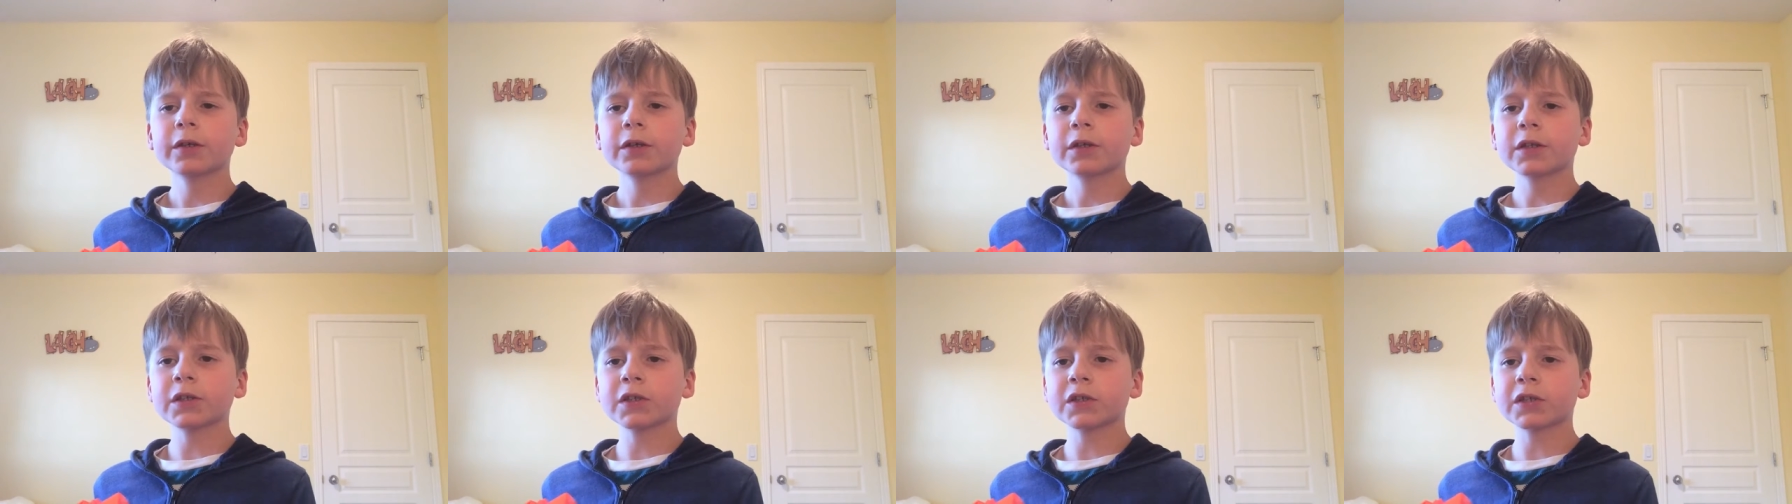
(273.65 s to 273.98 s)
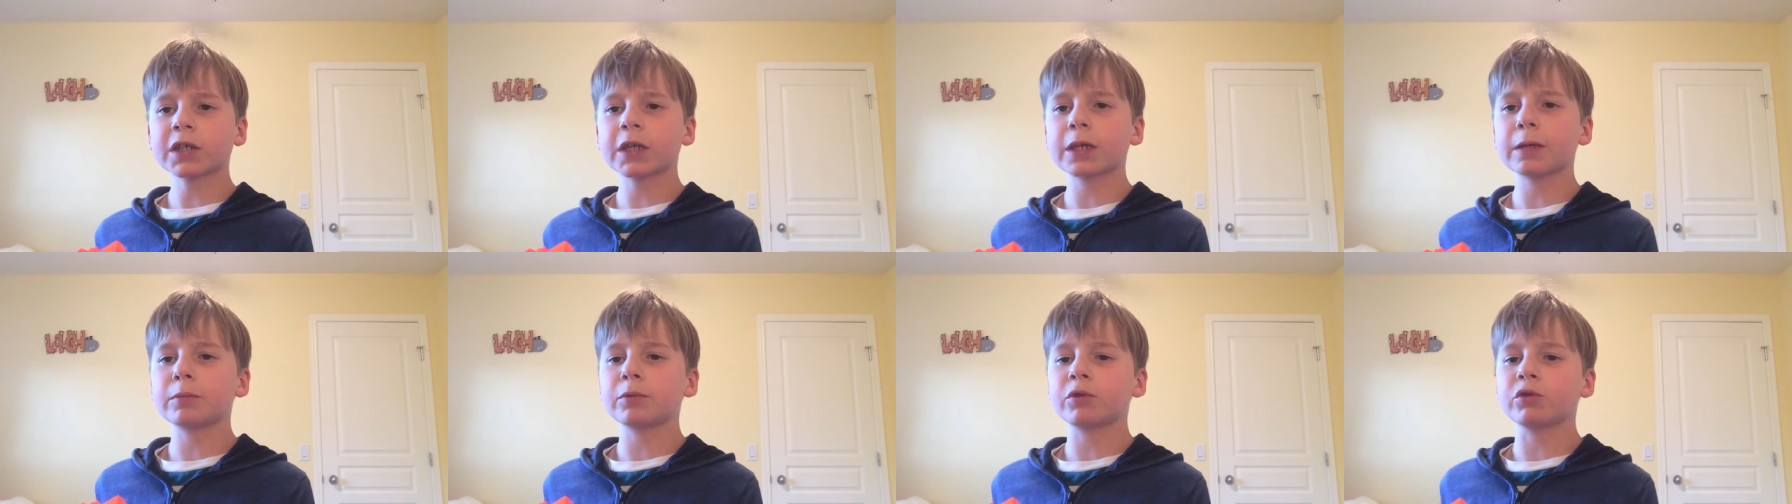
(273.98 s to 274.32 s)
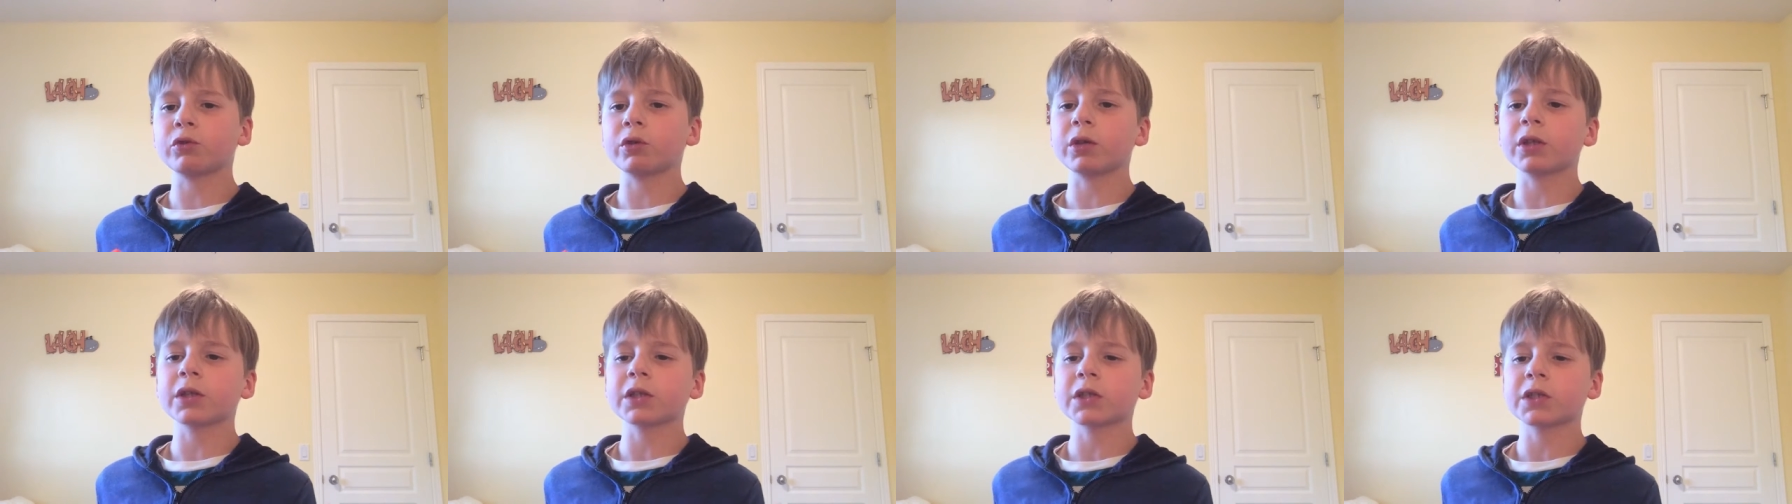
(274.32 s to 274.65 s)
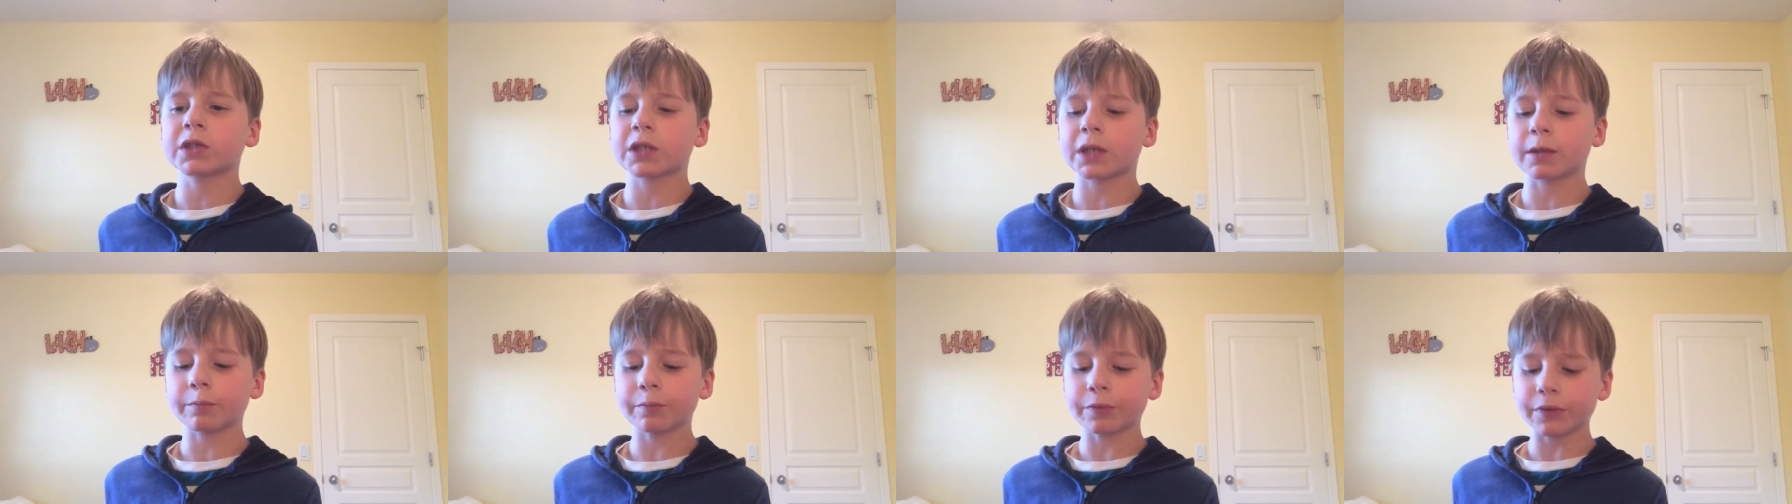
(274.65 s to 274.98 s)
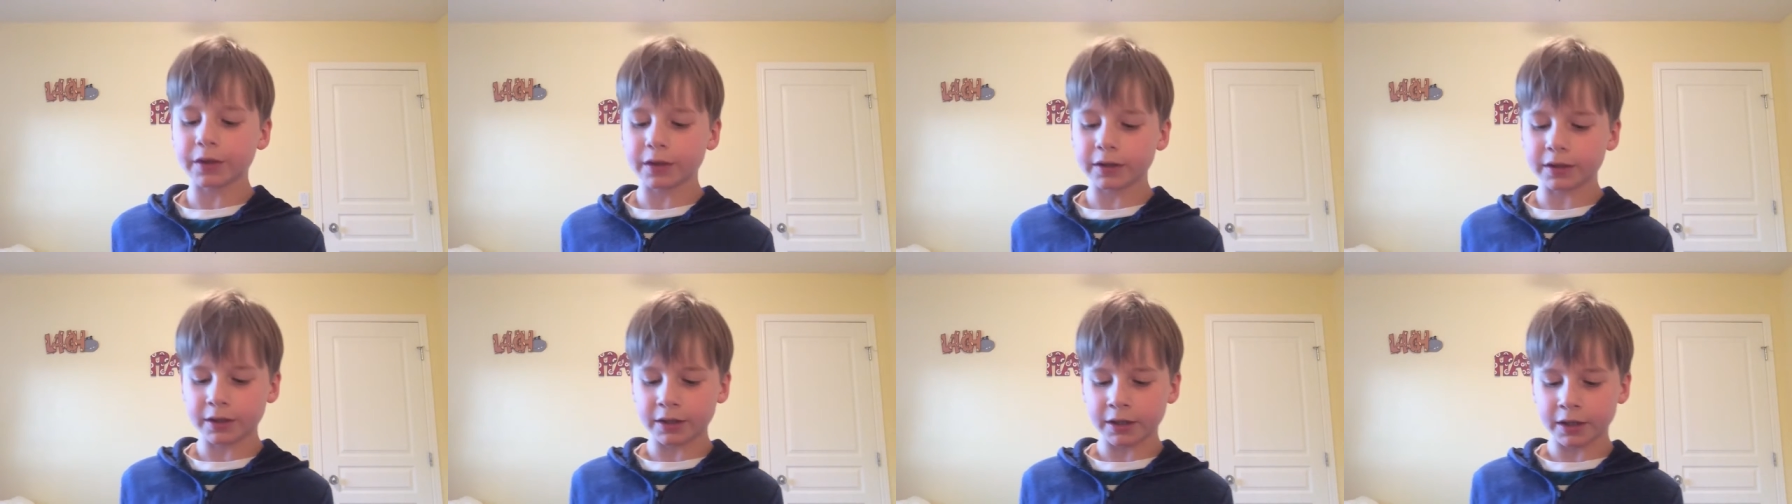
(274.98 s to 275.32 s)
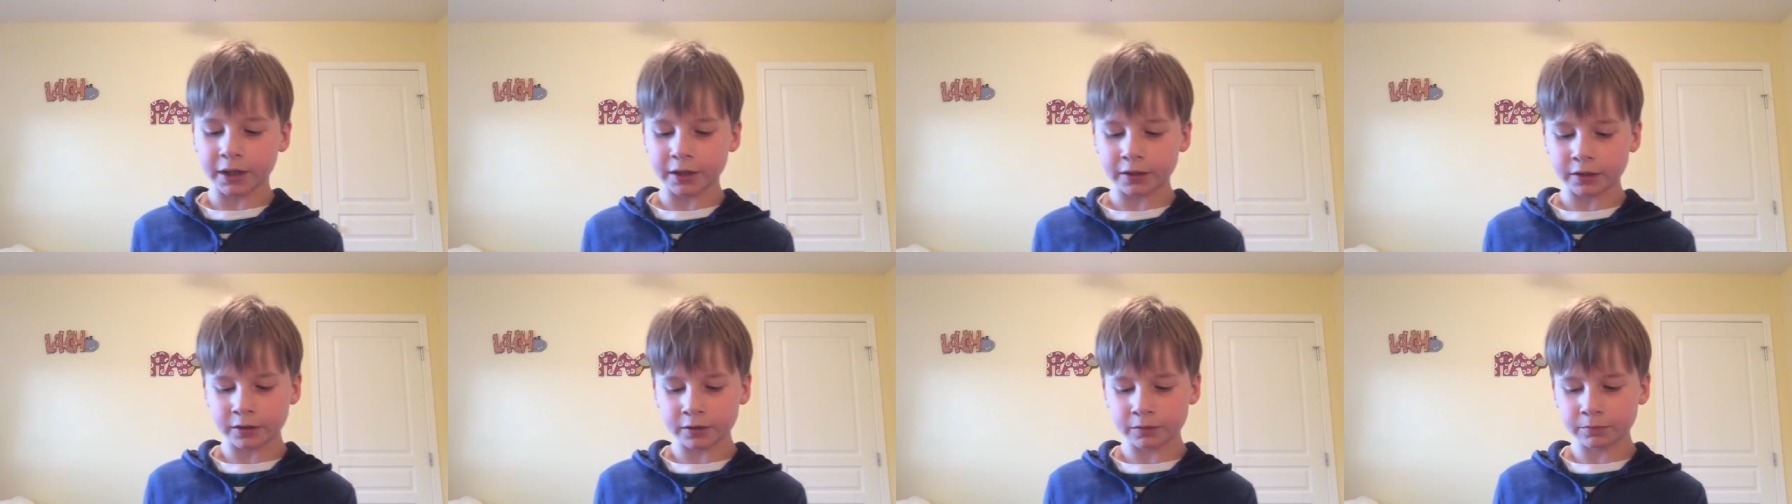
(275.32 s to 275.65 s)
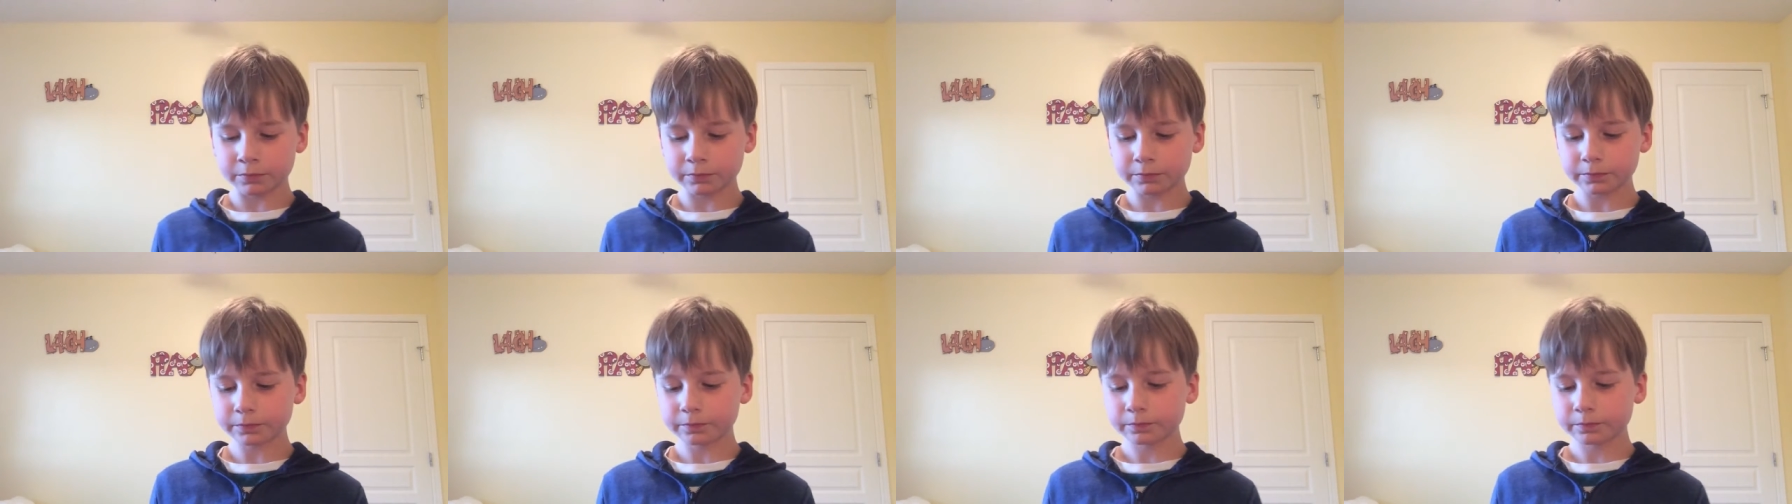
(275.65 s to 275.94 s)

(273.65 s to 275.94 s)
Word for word: just keep doing the same thing that I did.